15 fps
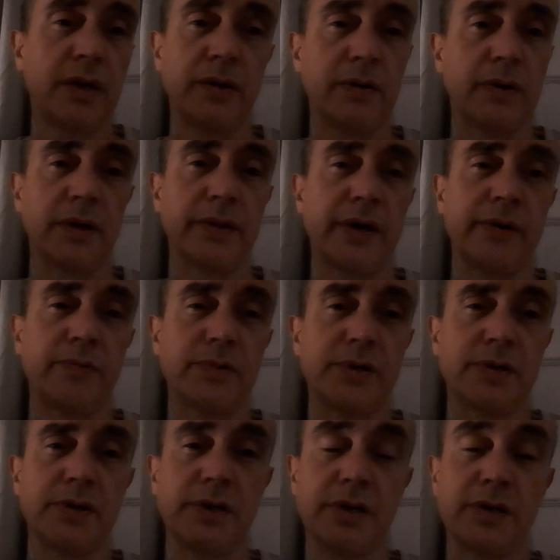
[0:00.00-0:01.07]
None of that was
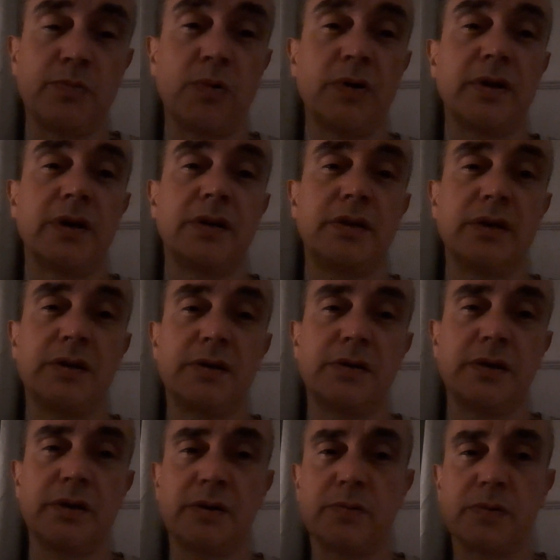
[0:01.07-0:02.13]
seized. What they did
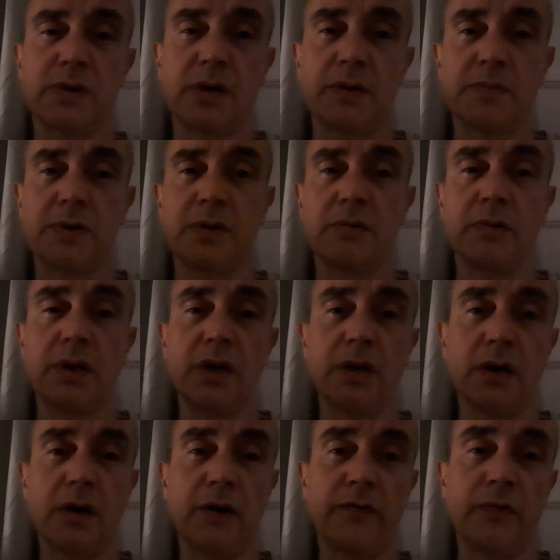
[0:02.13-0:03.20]
seize was absolutely
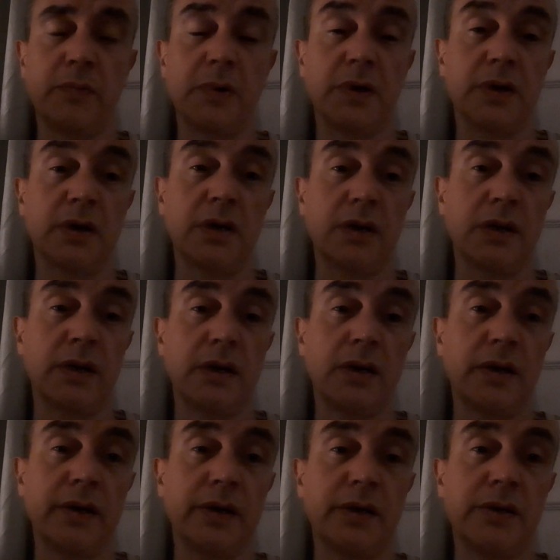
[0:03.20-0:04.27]
laughable and
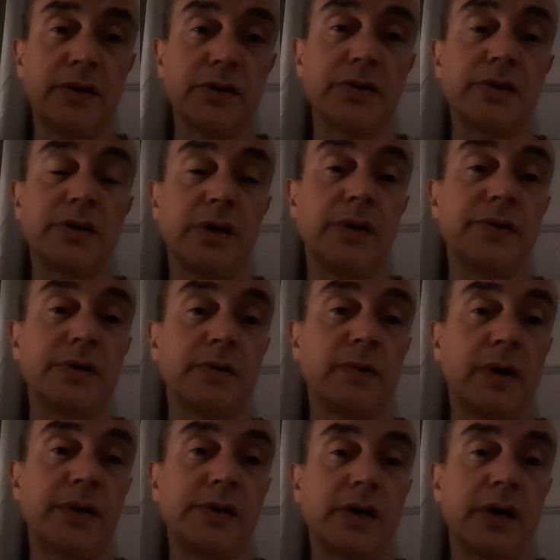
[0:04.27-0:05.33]
clearly just done to
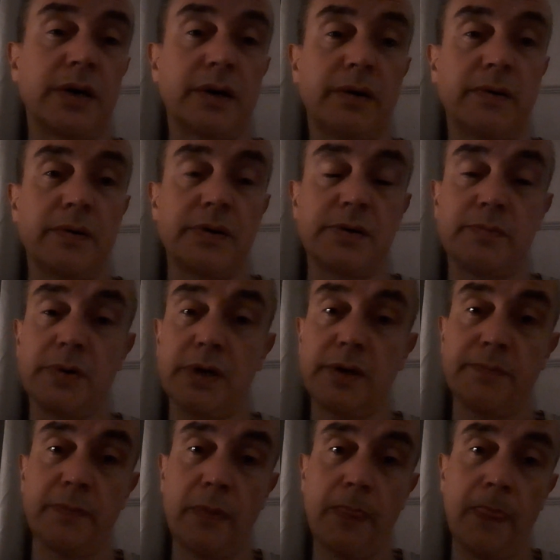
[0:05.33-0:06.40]
antagonise
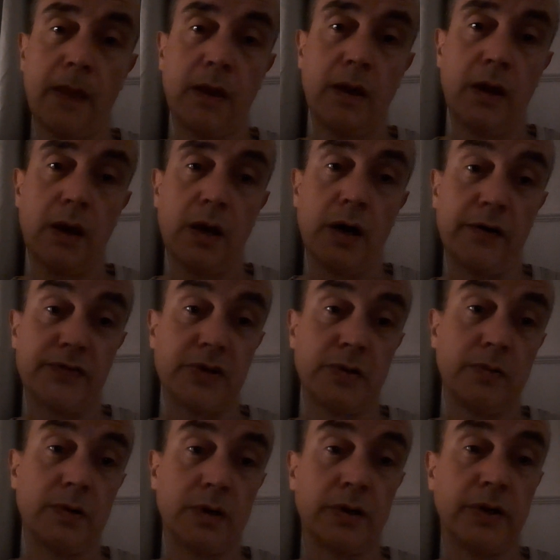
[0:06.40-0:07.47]
me. I've
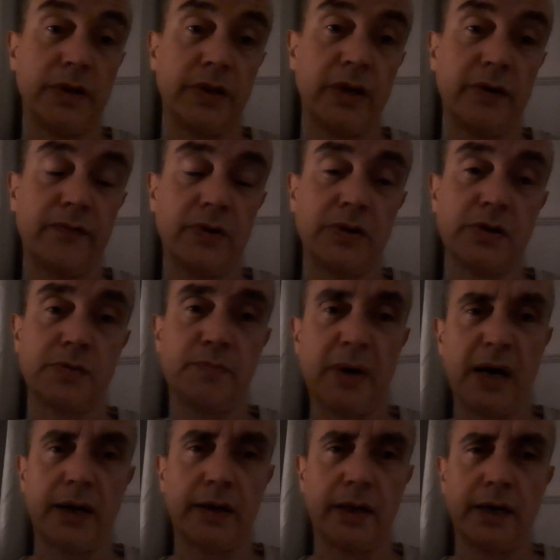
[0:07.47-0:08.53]
still got it in the evidence
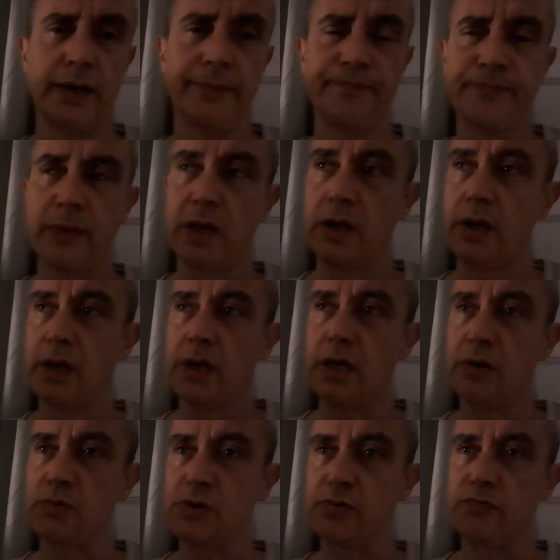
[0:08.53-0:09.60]
bag now.
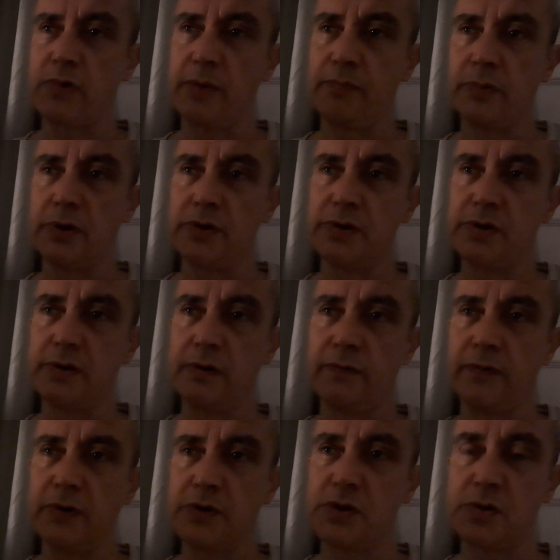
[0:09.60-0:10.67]
It was the remnants
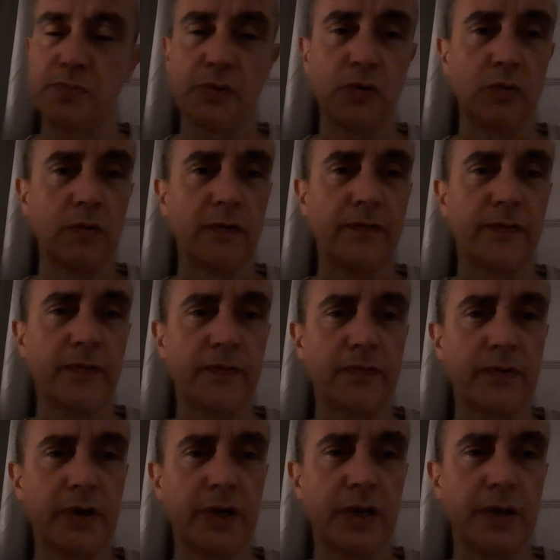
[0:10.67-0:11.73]
of a spool of
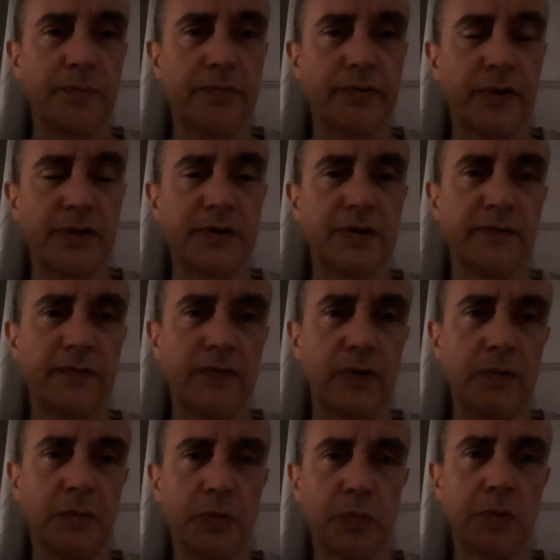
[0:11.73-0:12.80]
3D printer
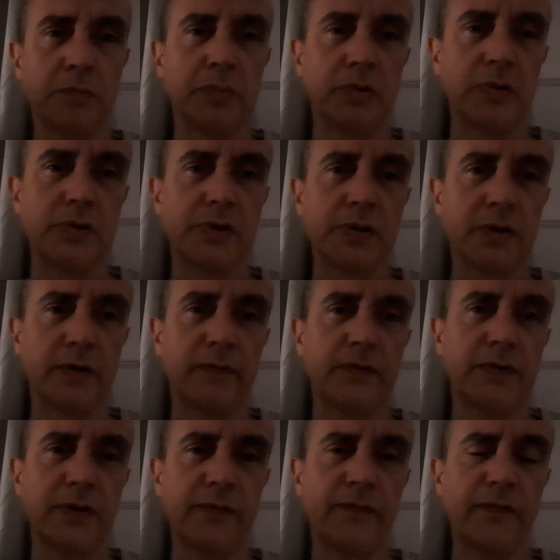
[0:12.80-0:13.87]
filament,
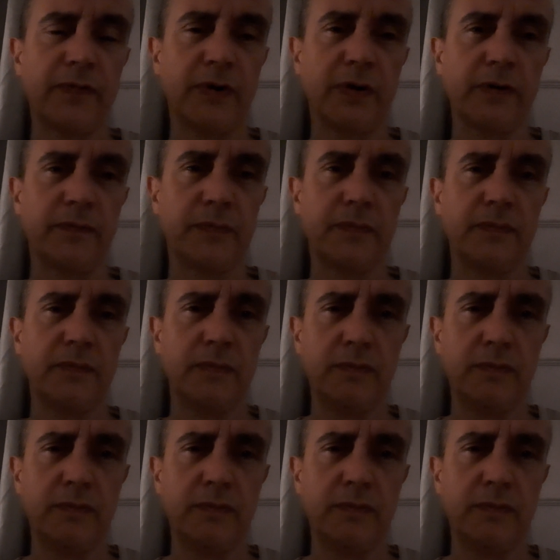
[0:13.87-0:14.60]
1.75